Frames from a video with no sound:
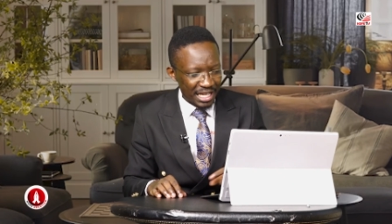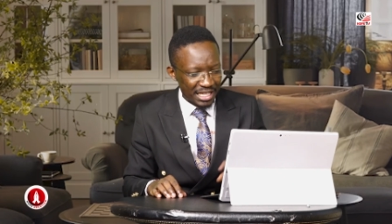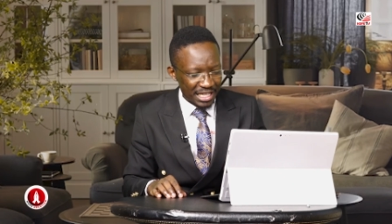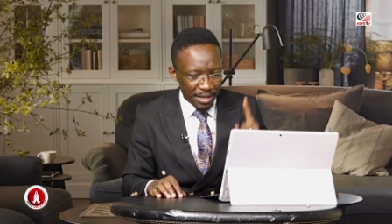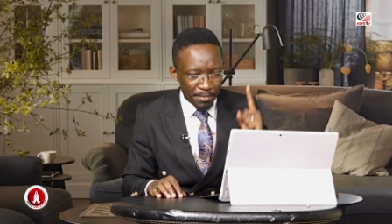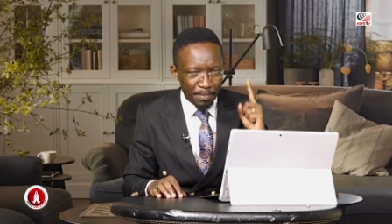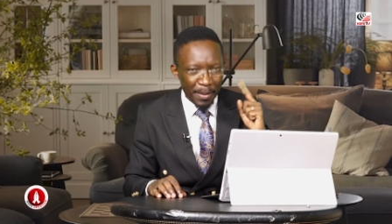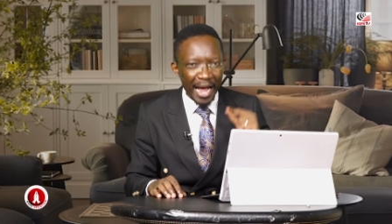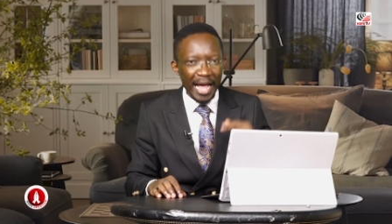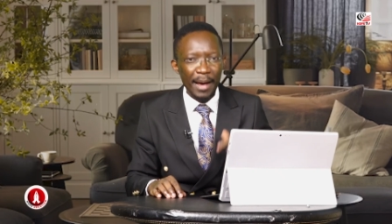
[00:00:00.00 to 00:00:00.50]

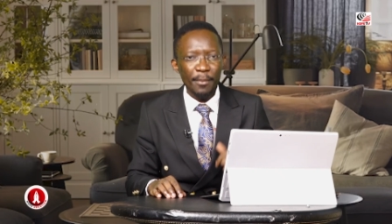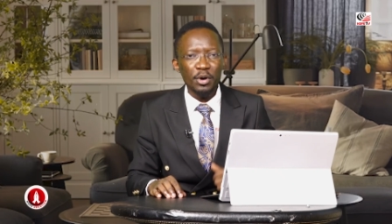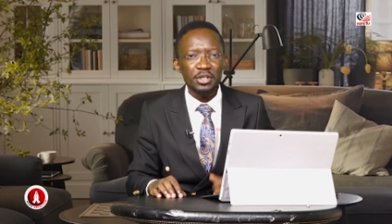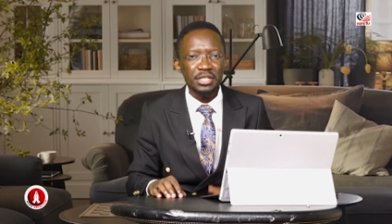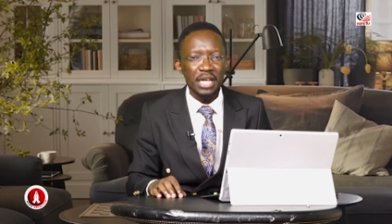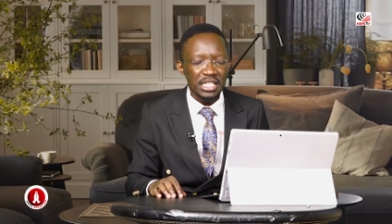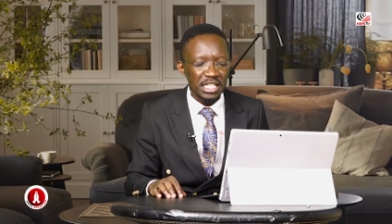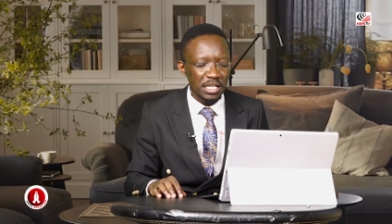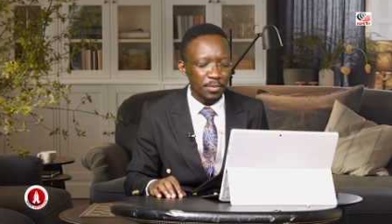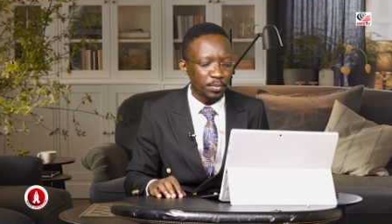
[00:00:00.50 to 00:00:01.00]
The Bible
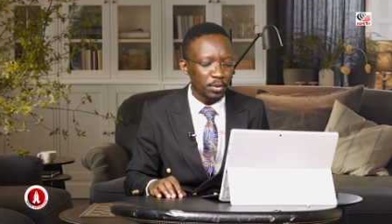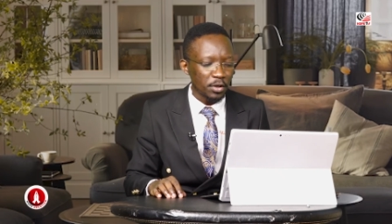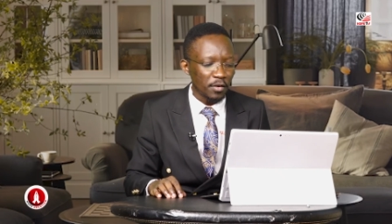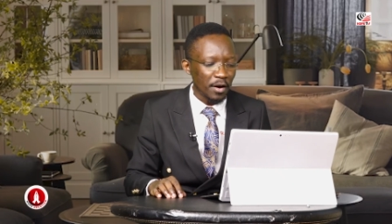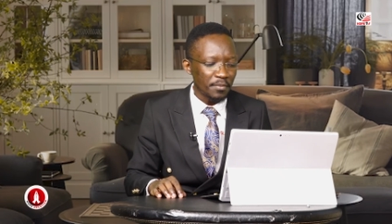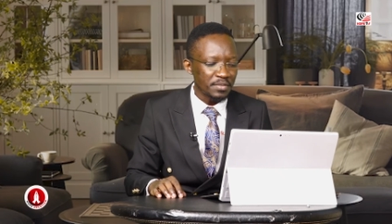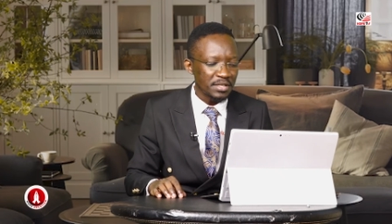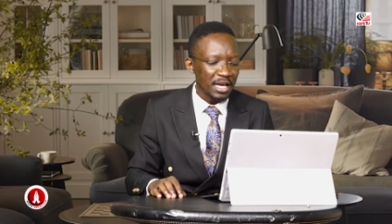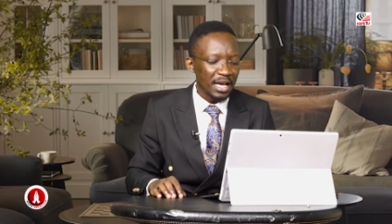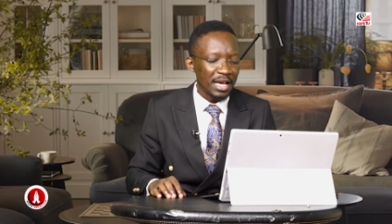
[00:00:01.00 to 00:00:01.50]
says in
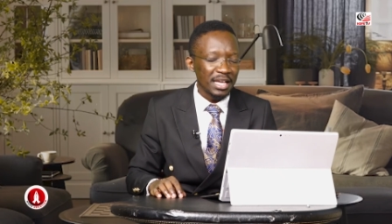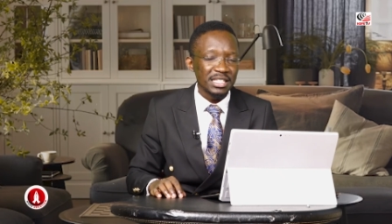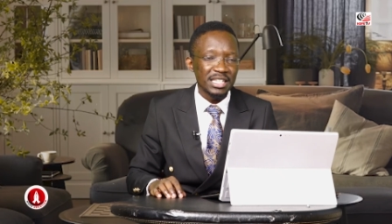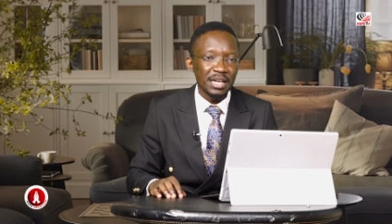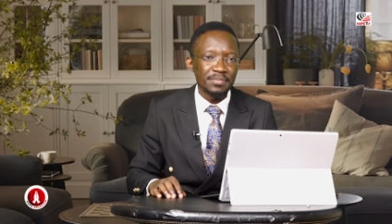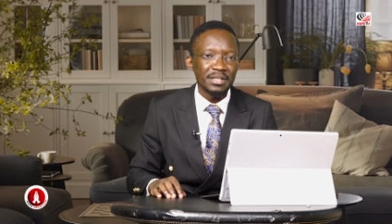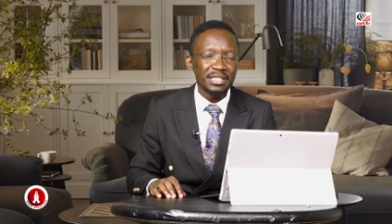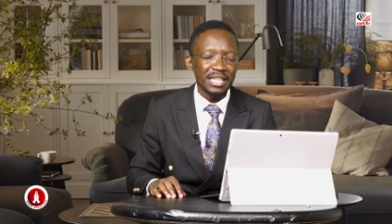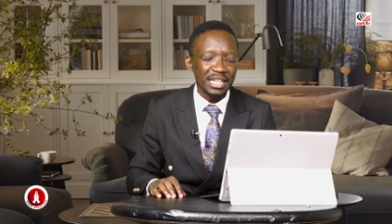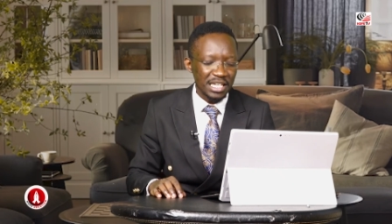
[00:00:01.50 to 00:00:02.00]
Proverbs
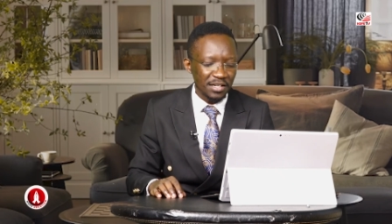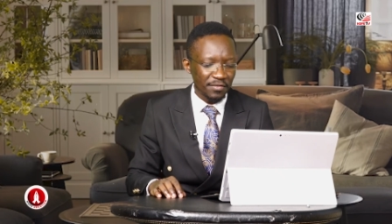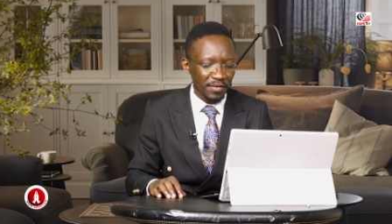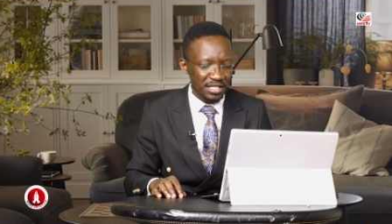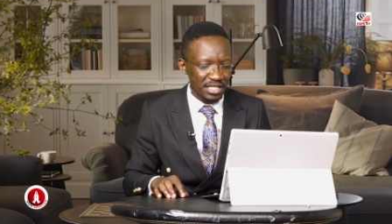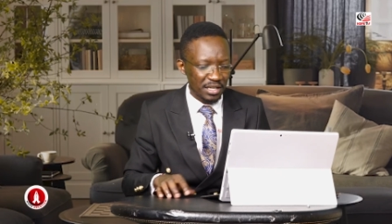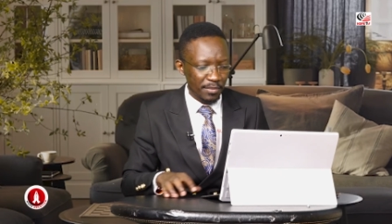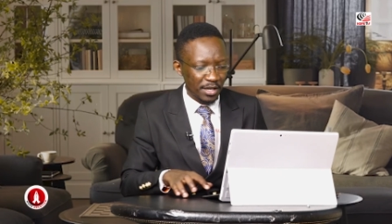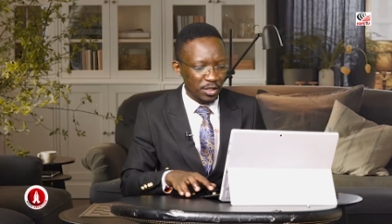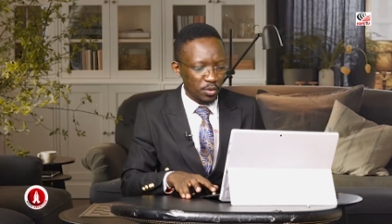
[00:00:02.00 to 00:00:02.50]
chapter 13
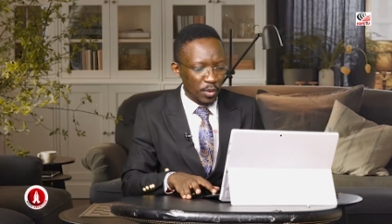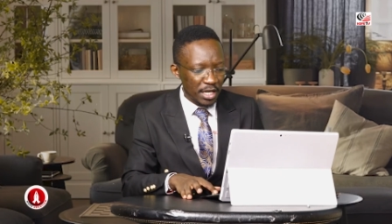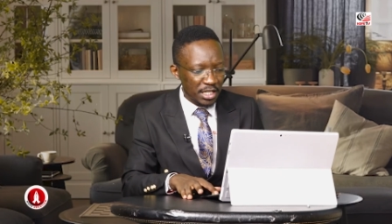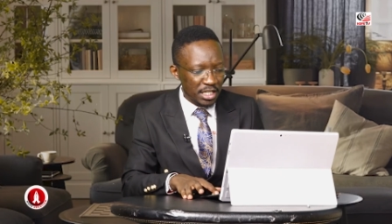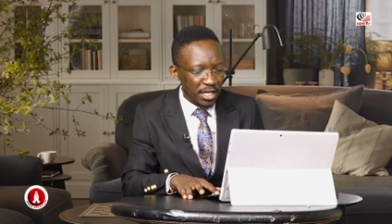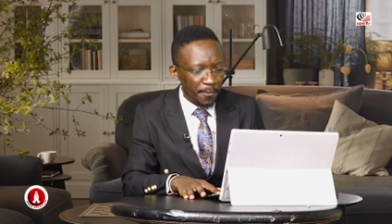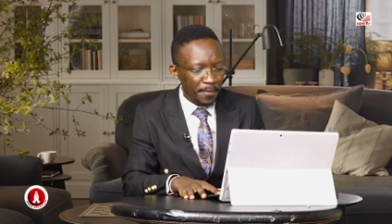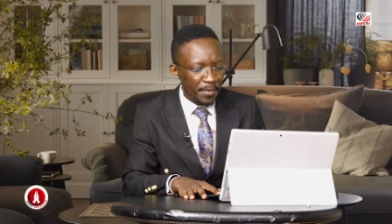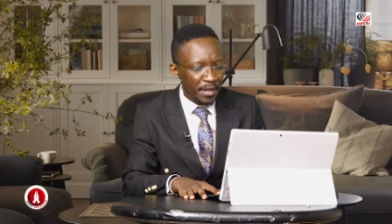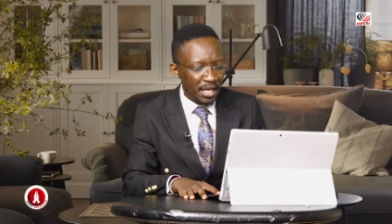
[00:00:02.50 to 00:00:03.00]
verse number
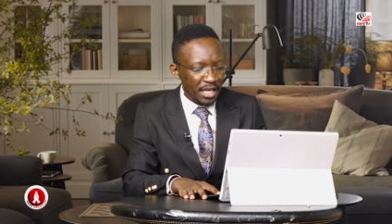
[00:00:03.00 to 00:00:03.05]
20,